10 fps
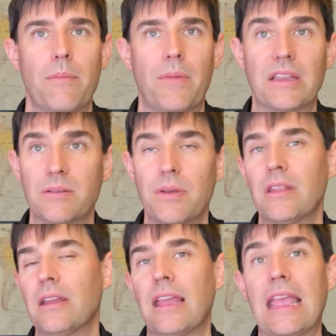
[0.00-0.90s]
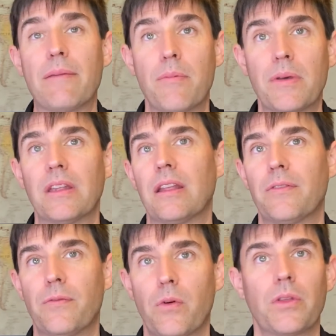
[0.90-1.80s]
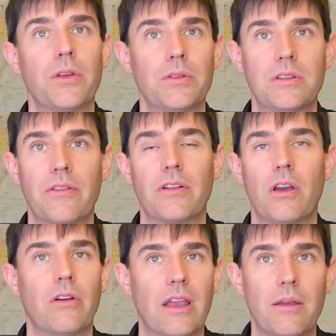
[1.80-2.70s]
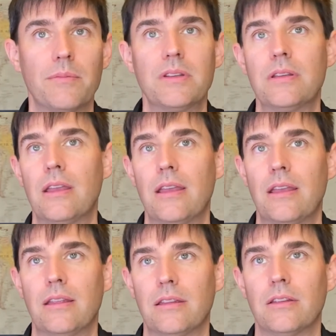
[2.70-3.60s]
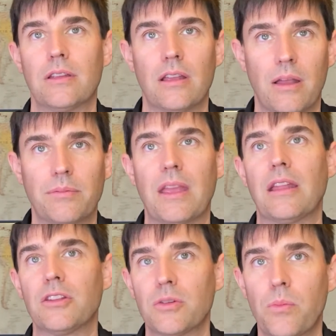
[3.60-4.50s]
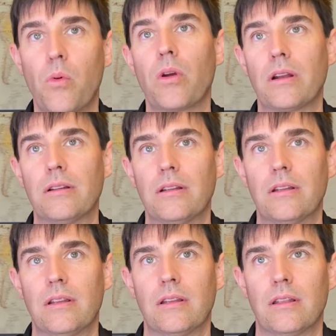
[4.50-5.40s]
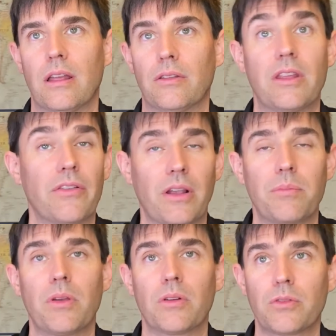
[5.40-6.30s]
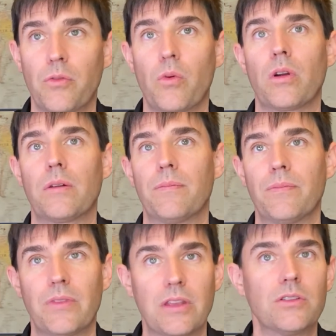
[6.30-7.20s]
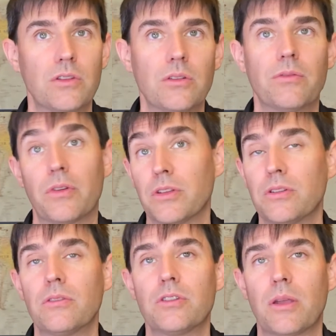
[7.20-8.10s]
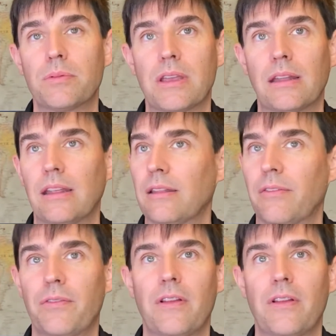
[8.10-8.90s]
possibility and capability for those different OEMs to update and support different computers for this new chipset. And